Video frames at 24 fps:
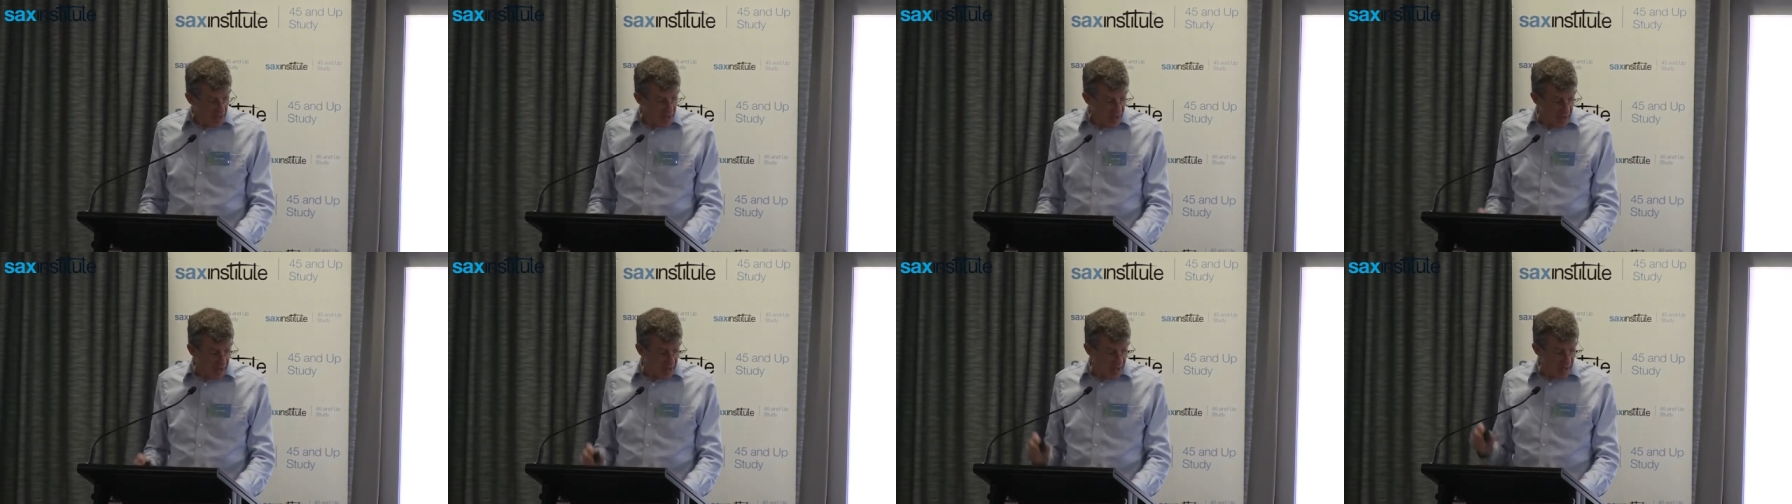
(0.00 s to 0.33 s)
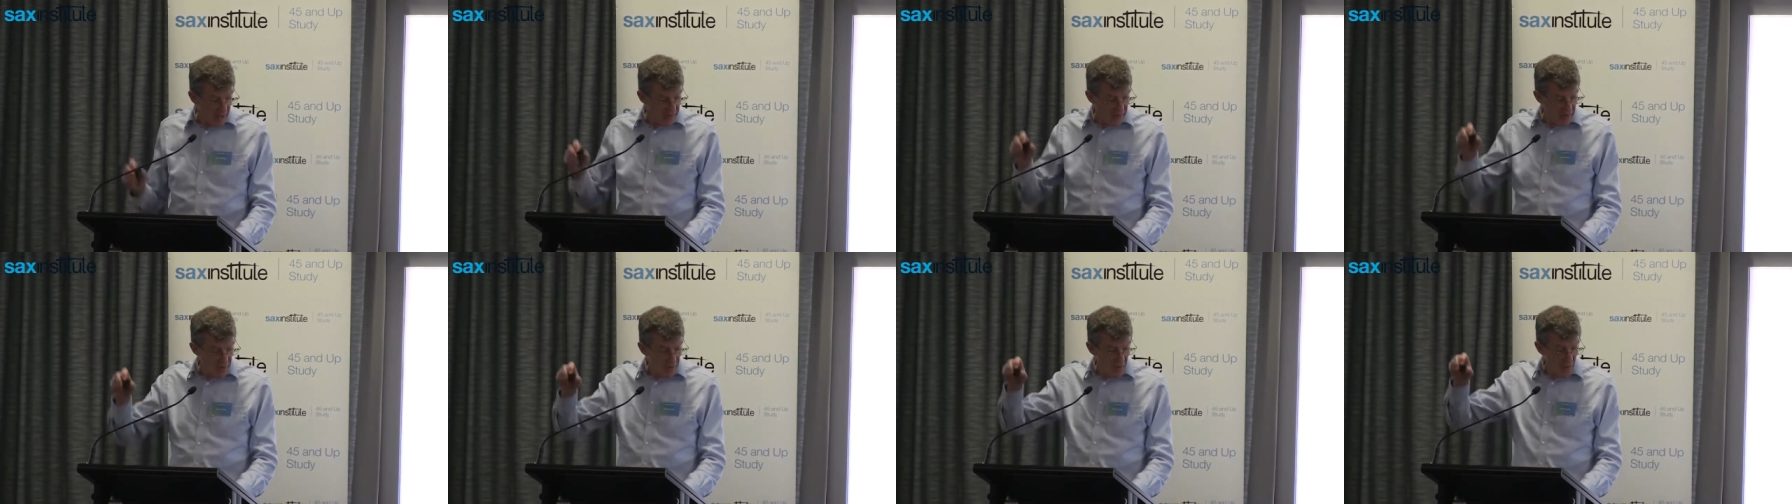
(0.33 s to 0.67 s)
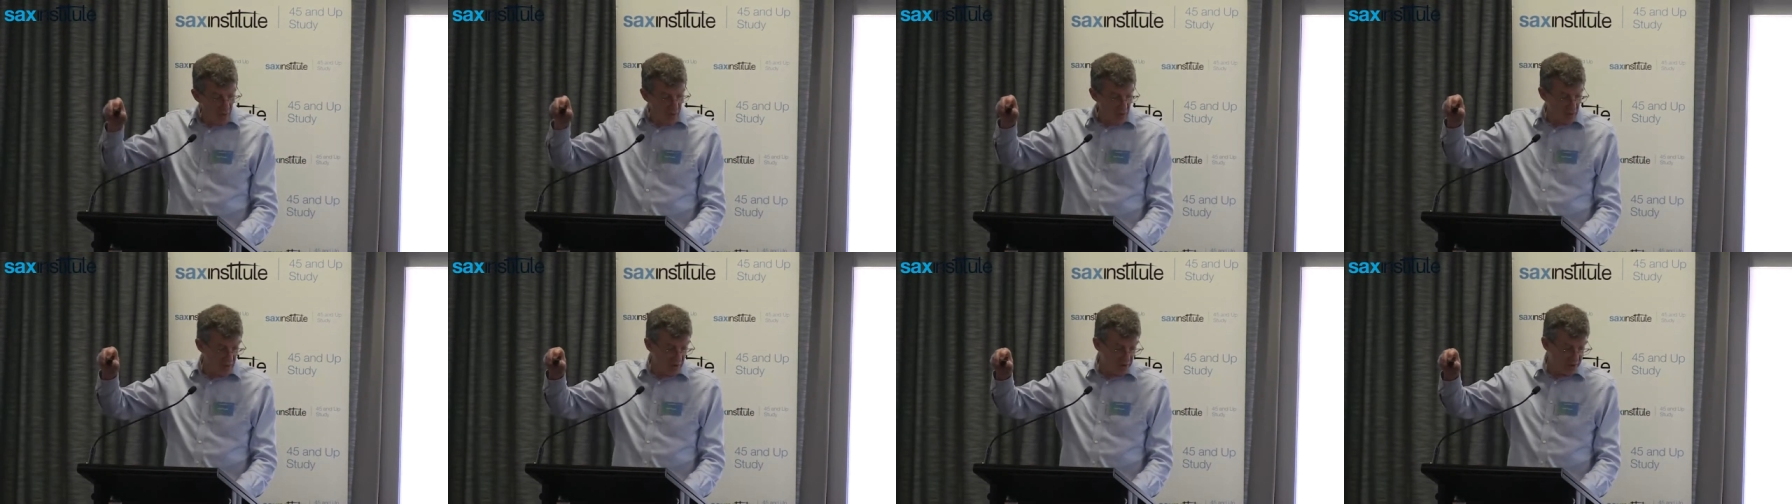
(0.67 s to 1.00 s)
I have a
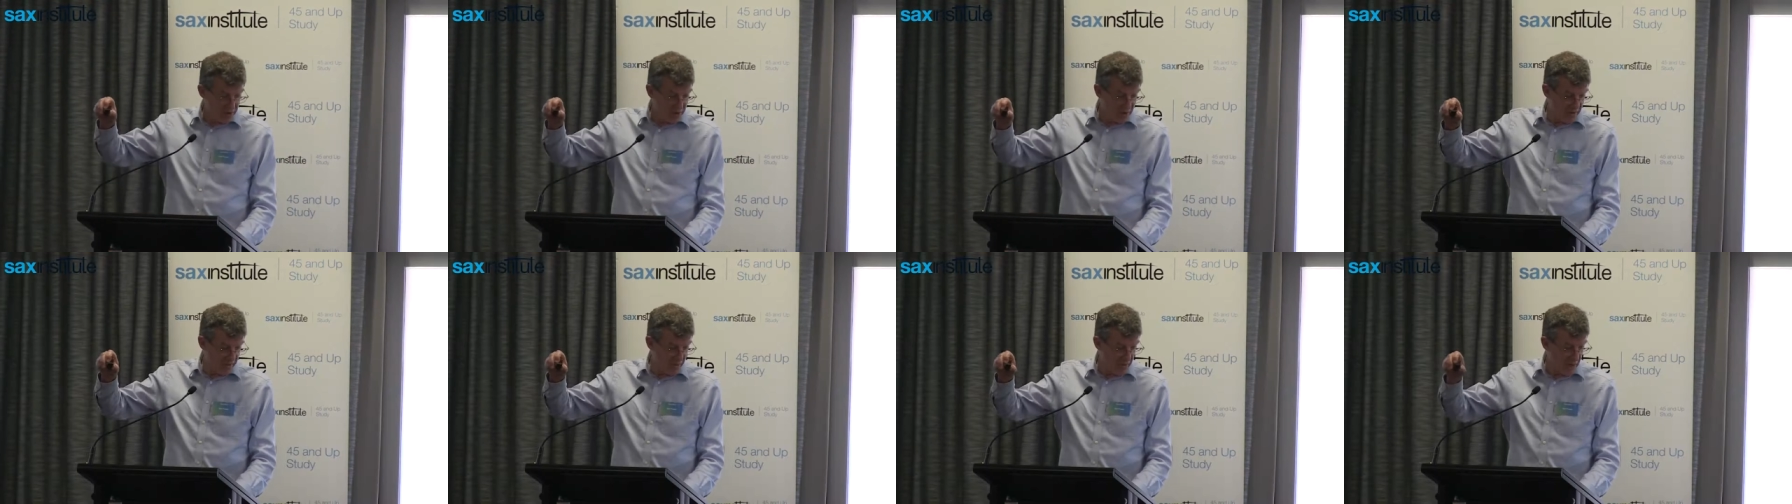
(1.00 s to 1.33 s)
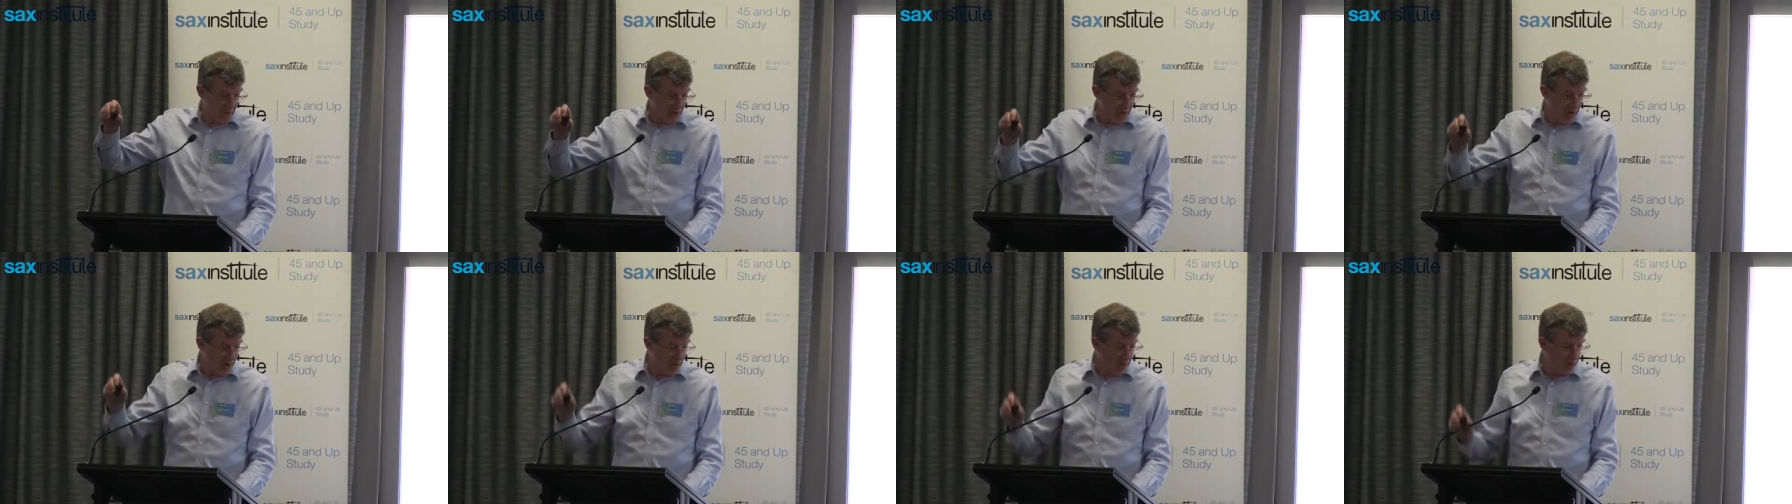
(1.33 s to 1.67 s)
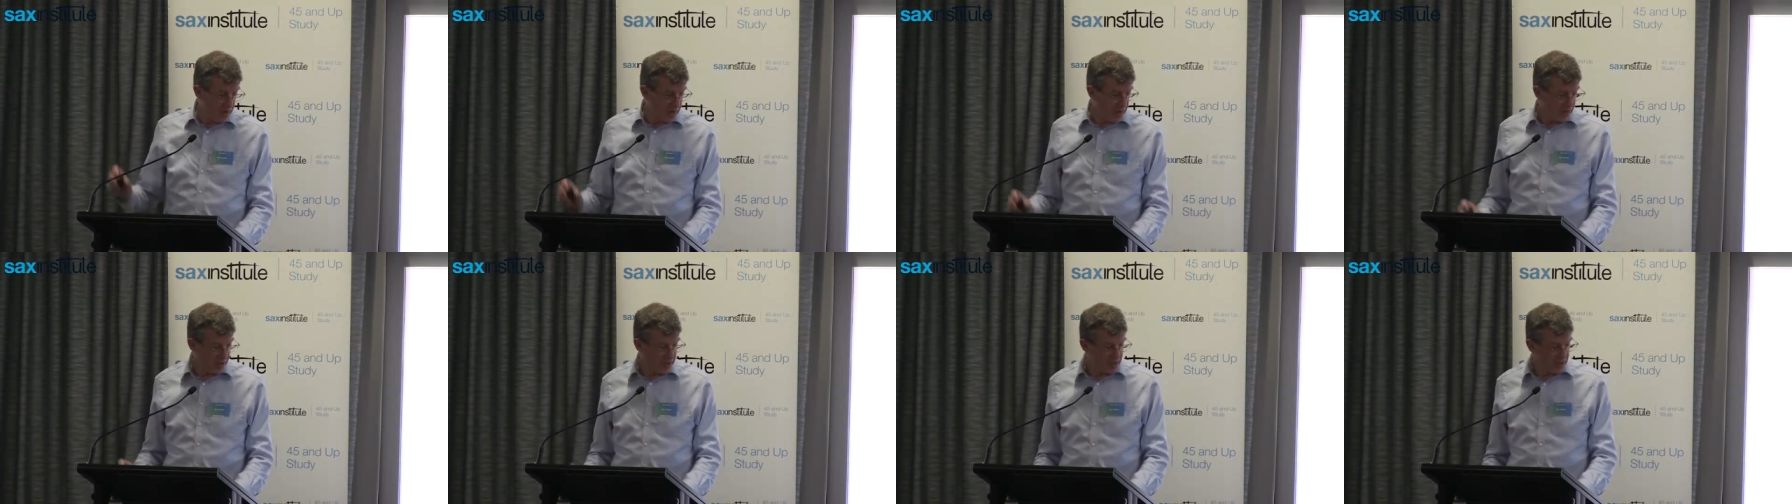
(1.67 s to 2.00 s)
long list of
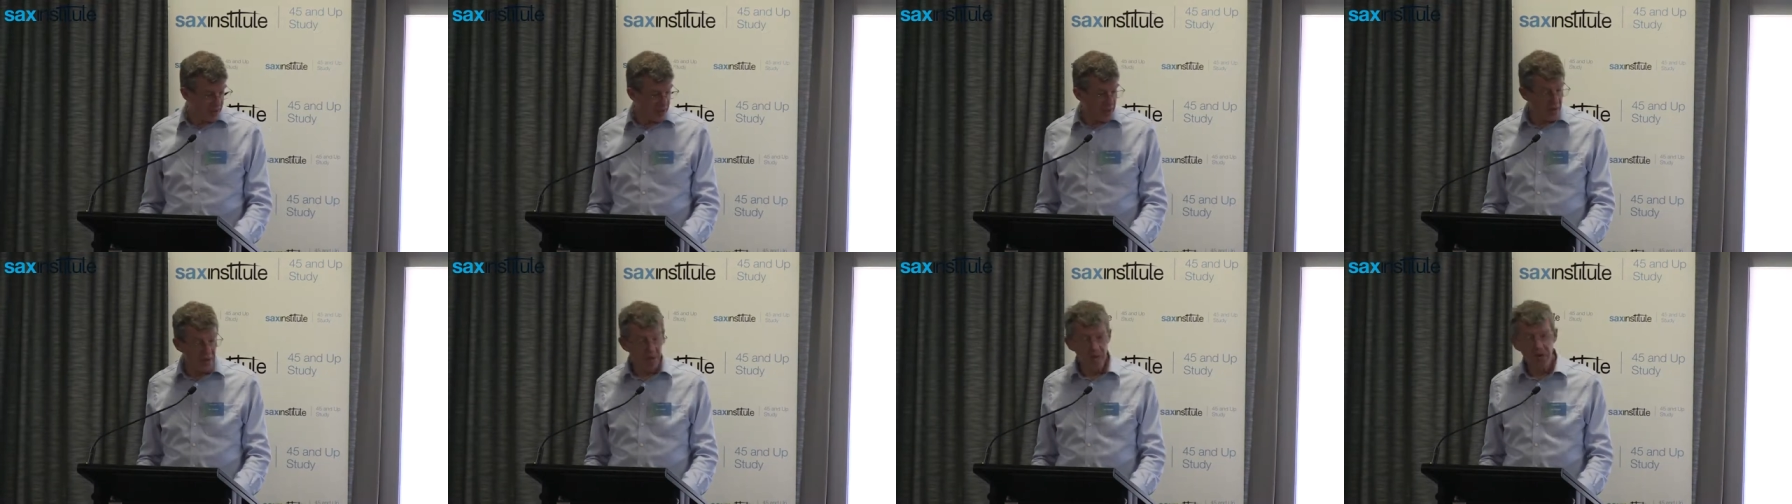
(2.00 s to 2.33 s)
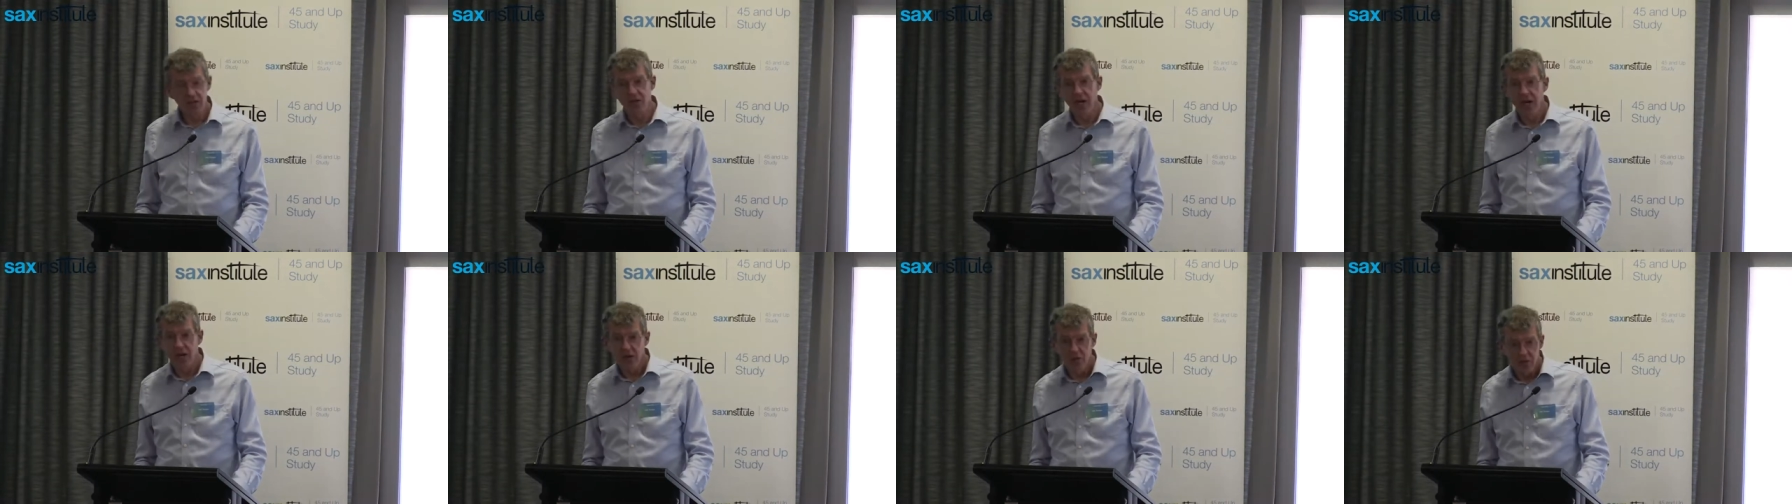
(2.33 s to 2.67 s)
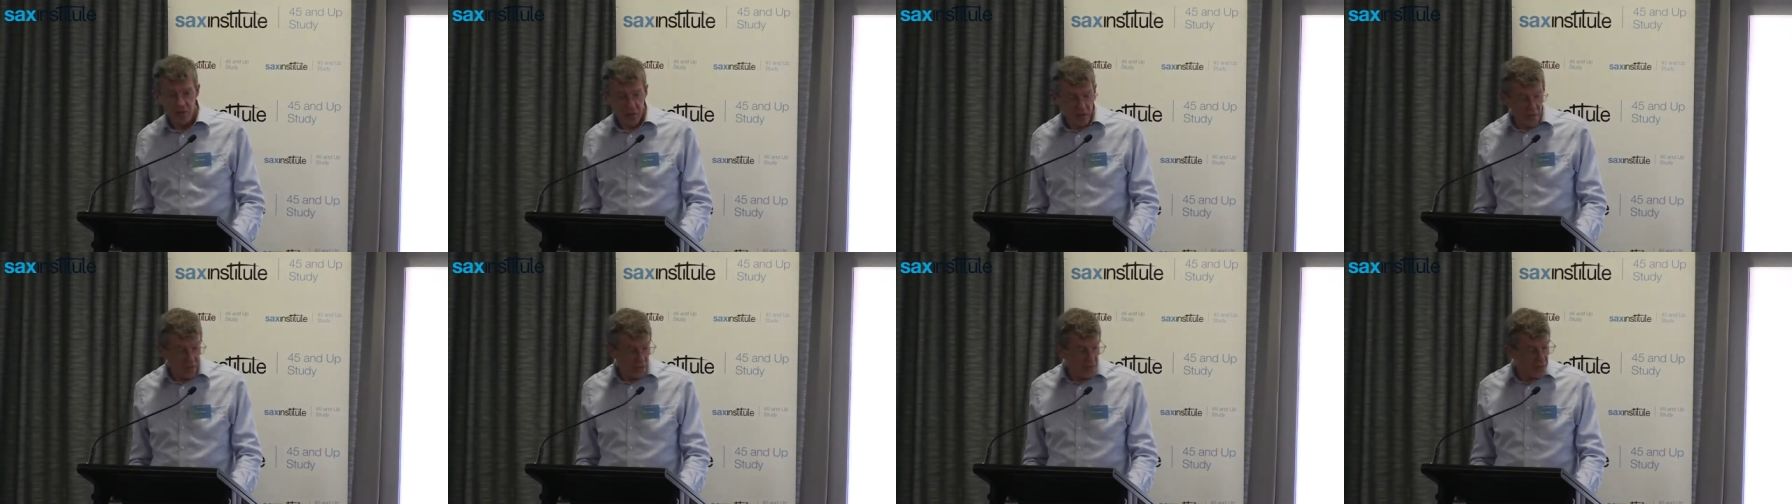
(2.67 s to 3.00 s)
priorities here which I
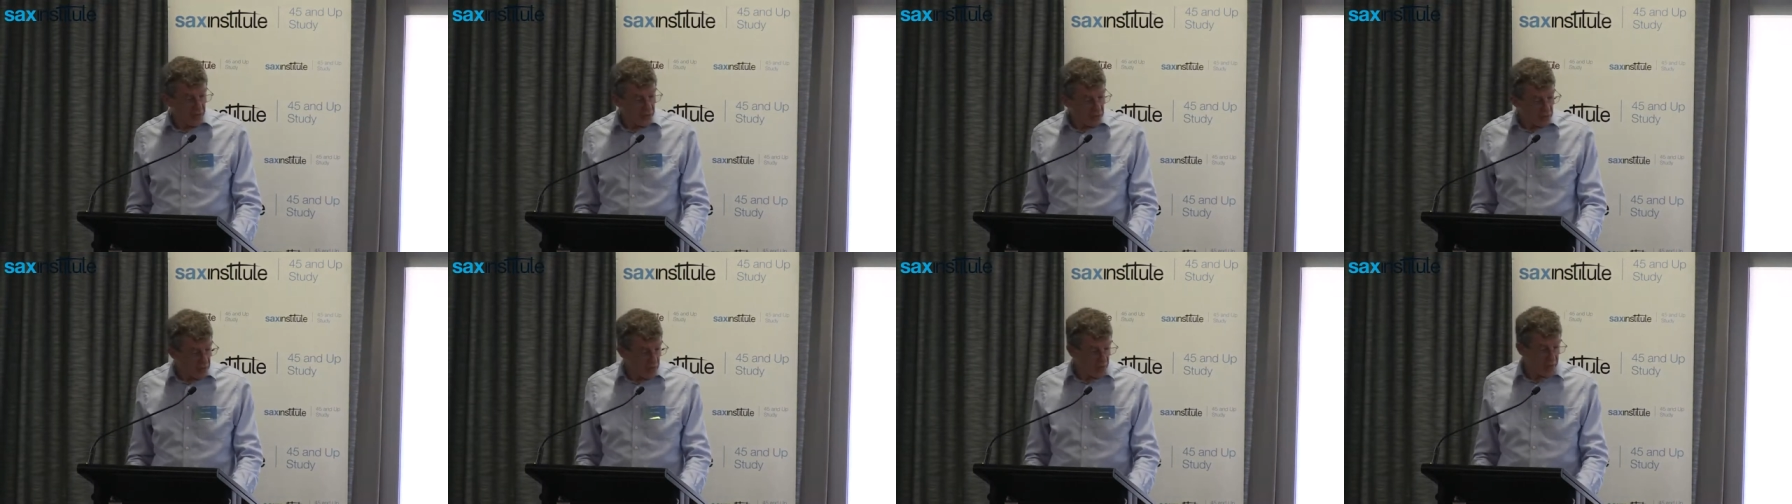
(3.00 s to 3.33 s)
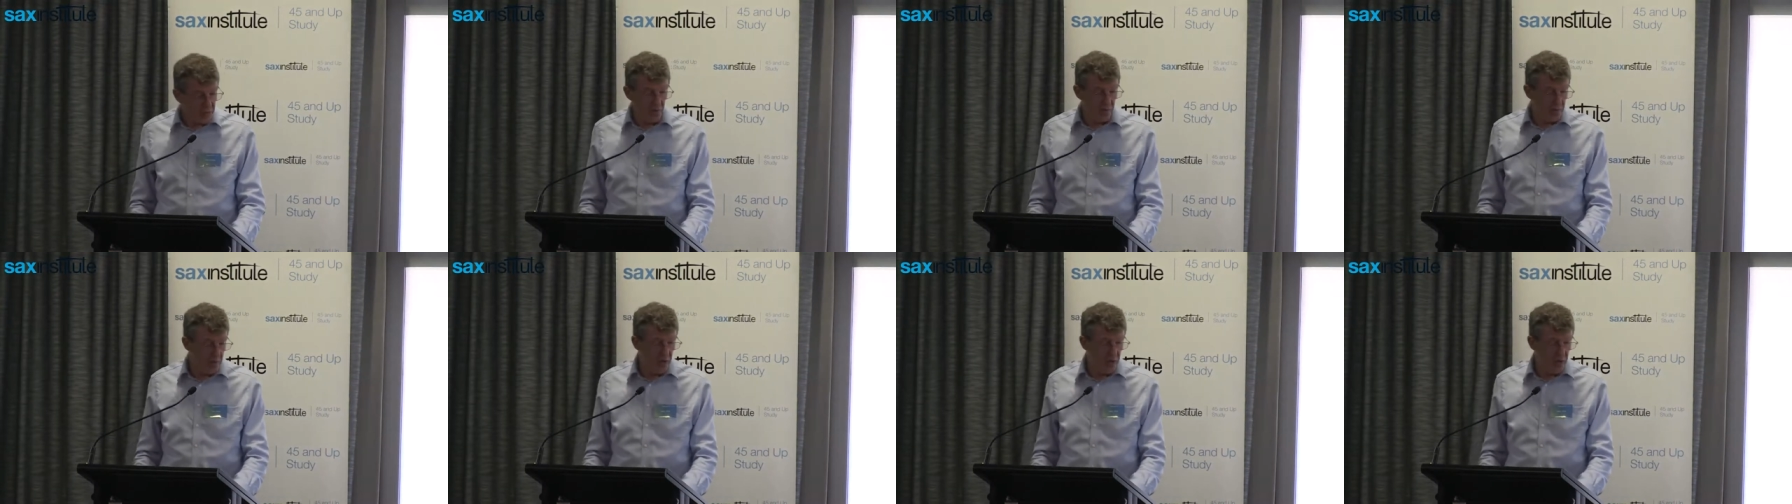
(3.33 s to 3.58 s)
could go through with you,